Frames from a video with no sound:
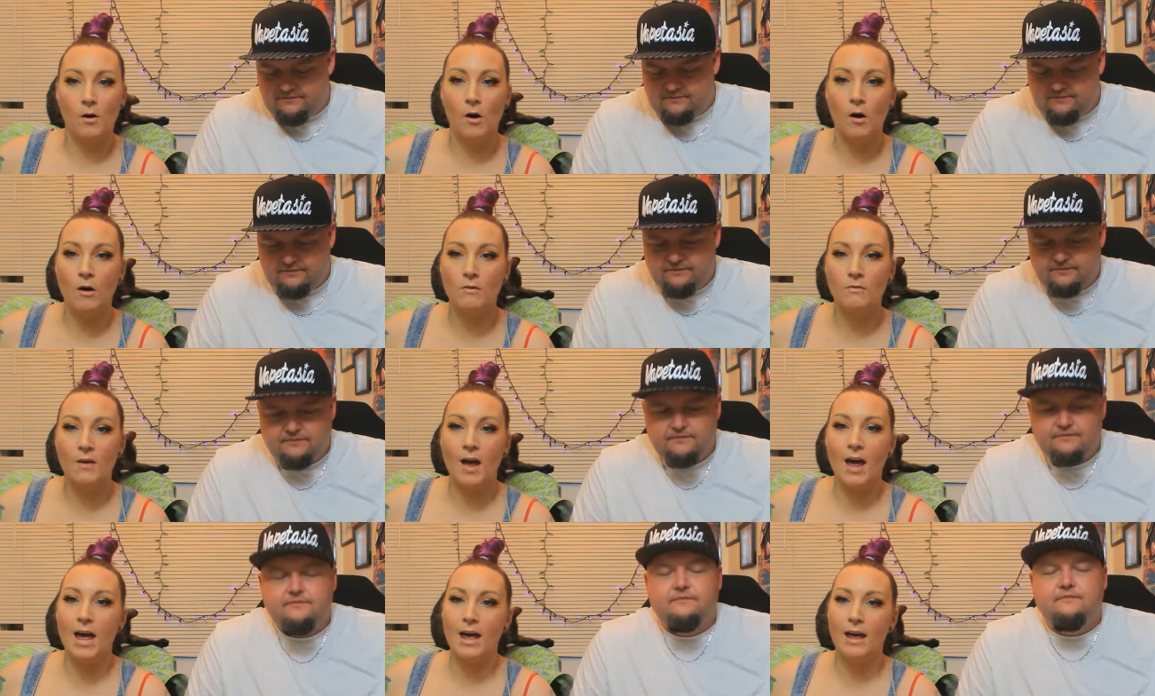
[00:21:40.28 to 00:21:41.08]
Speaker 1: off,
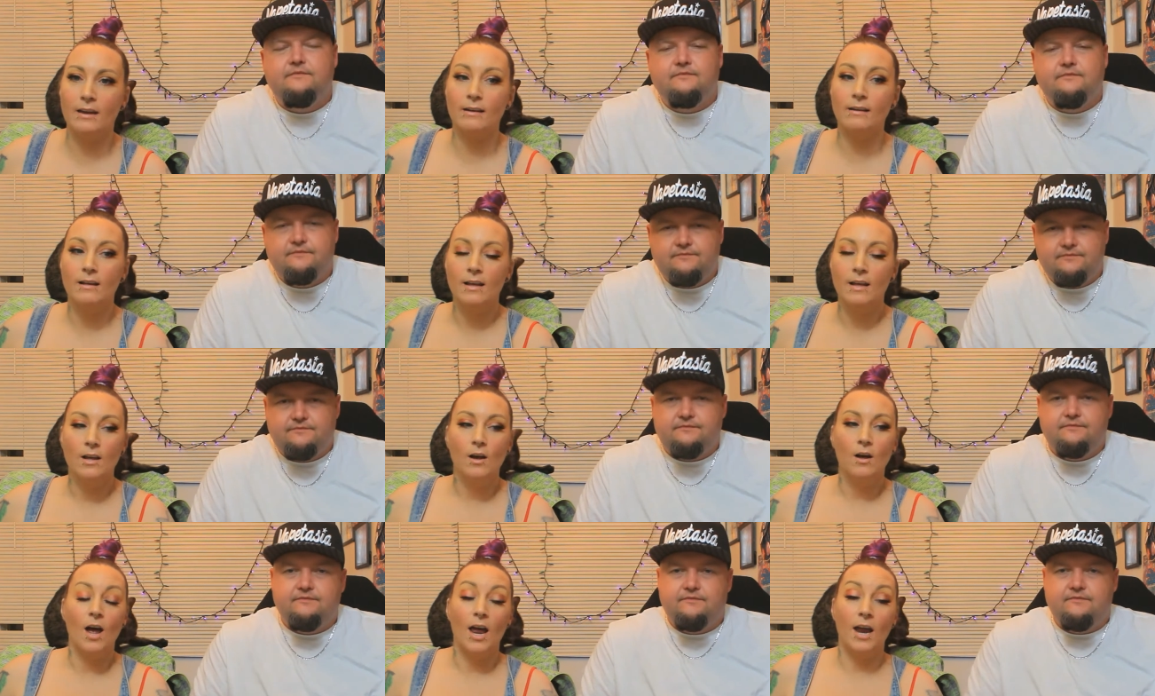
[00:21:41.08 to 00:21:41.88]
and
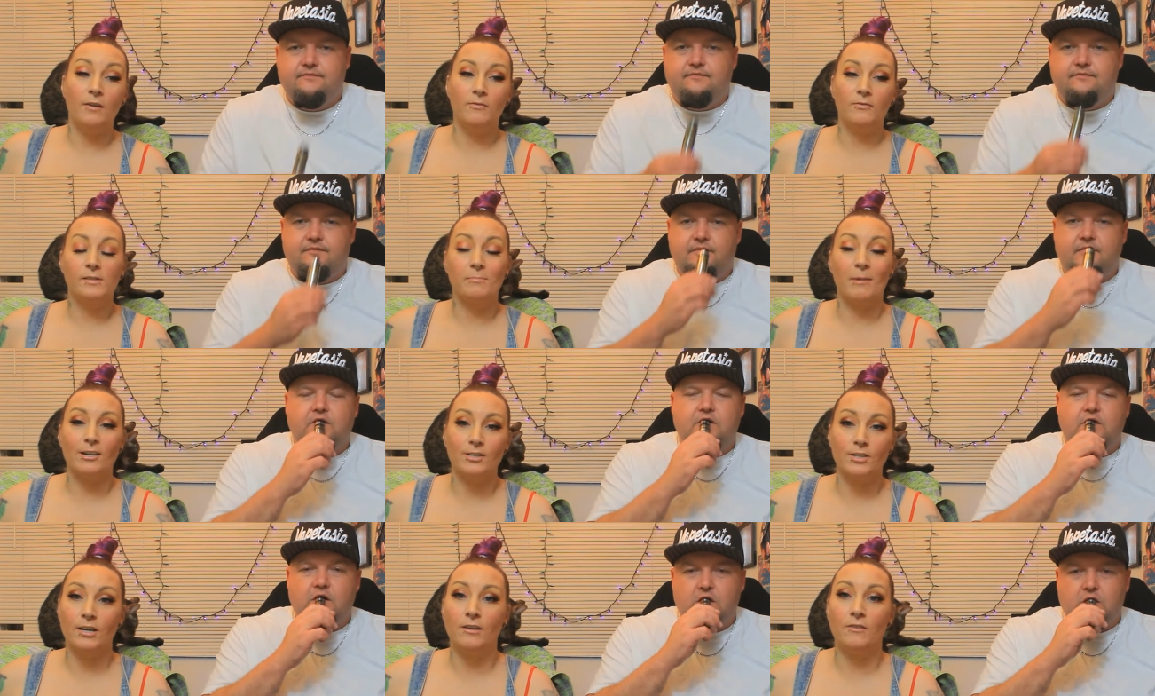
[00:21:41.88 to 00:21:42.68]
if,
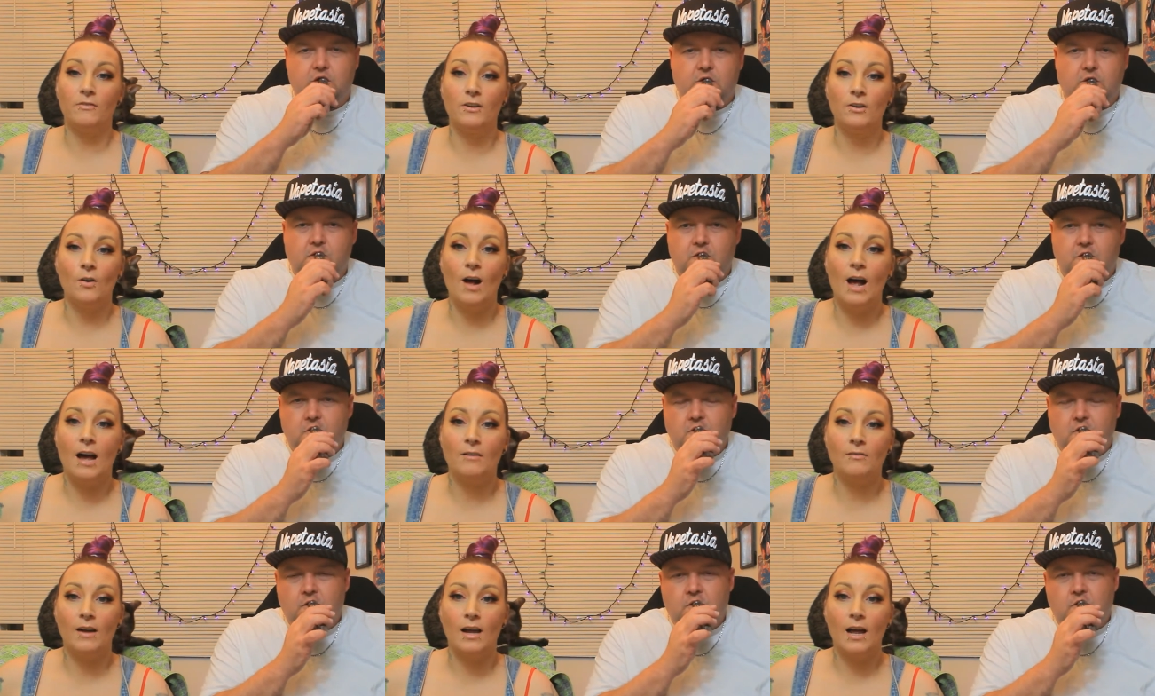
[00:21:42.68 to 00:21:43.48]
especially if you don't have.
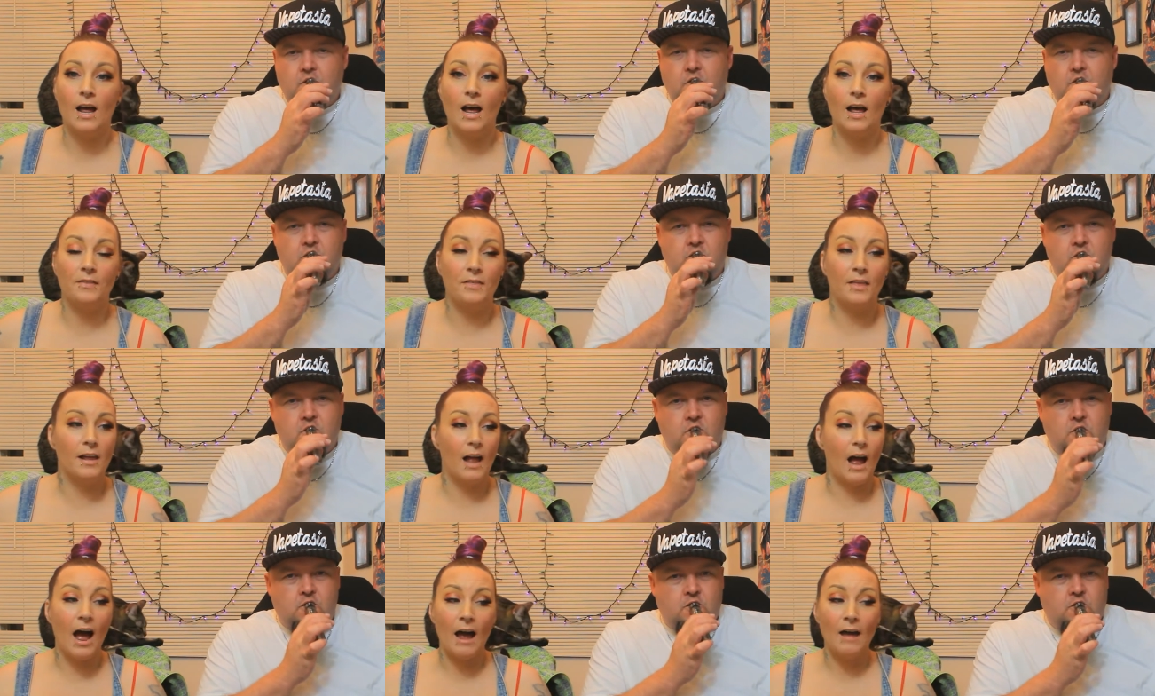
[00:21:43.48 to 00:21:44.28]
Th-
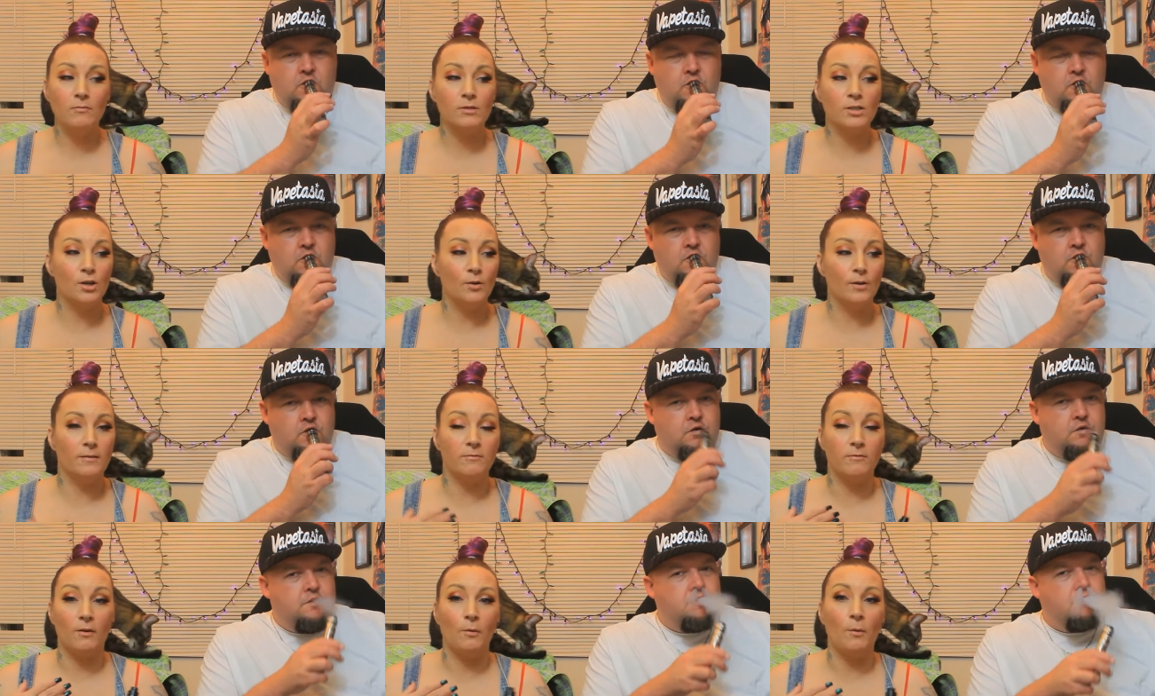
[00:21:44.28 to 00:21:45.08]
I was doing it
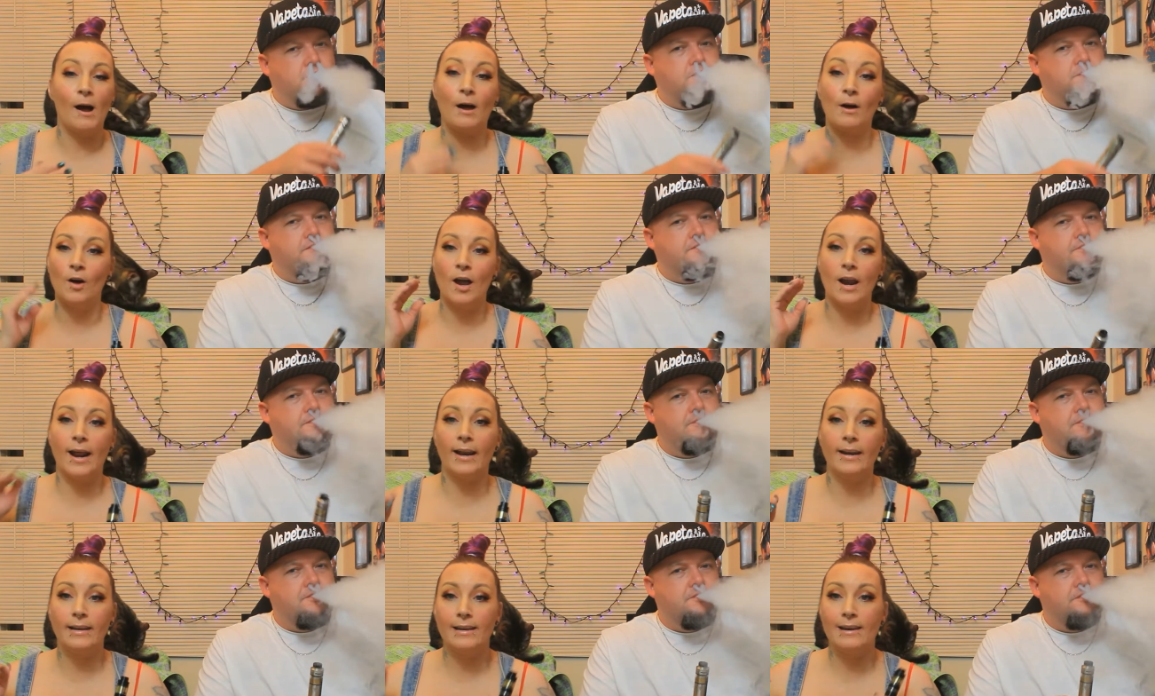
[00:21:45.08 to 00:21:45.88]
for a while, and I
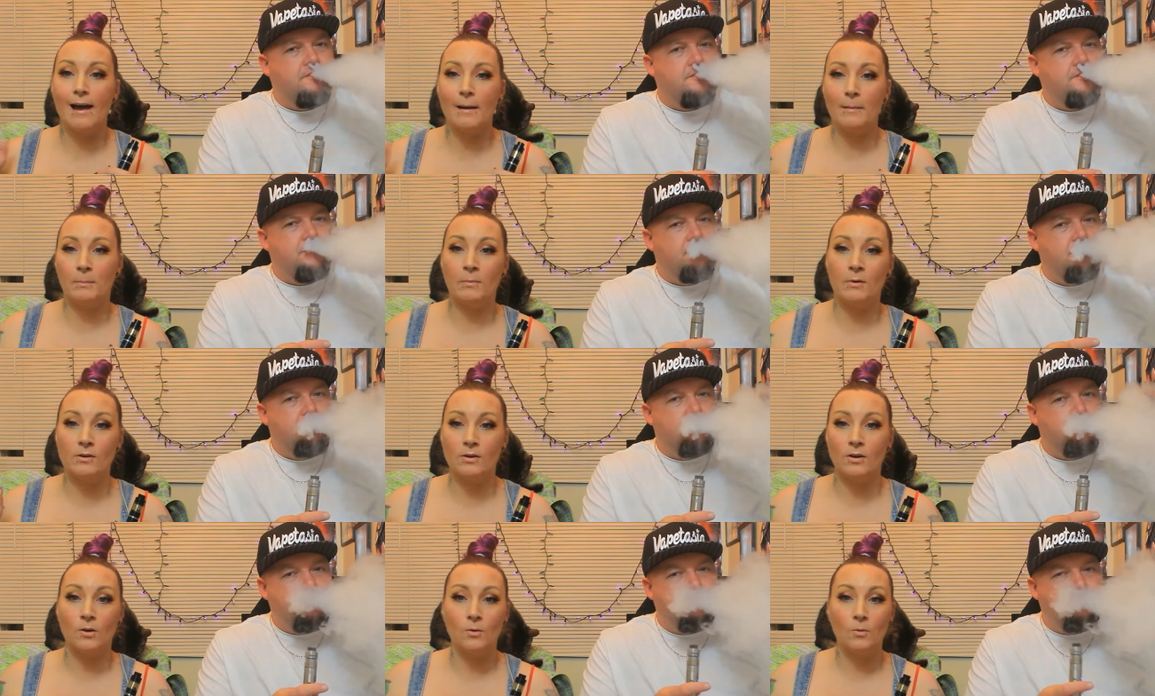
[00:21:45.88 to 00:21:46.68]
did not burn
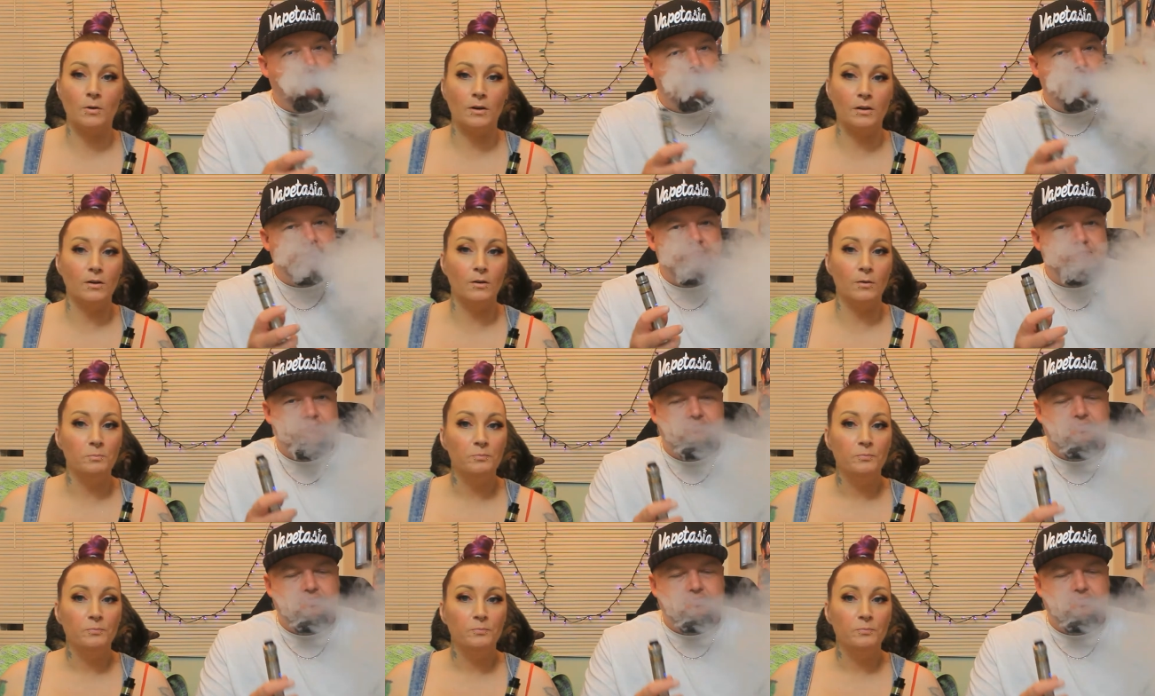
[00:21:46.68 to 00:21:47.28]
the coil.